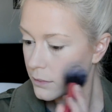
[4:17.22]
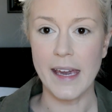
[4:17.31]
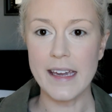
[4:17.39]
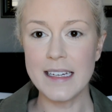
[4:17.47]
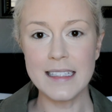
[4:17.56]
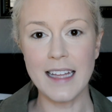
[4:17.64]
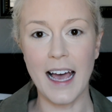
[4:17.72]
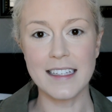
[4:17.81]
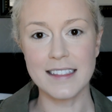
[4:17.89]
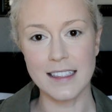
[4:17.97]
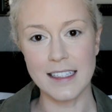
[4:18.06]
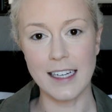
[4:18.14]
And
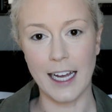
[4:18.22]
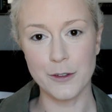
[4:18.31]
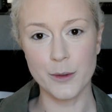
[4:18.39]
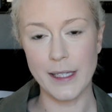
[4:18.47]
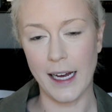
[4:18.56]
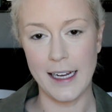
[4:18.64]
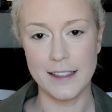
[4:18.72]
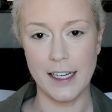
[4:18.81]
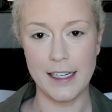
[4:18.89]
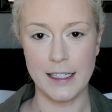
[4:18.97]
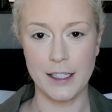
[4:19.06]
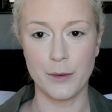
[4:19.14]
lastly, I will be
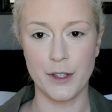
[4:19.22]
highlighting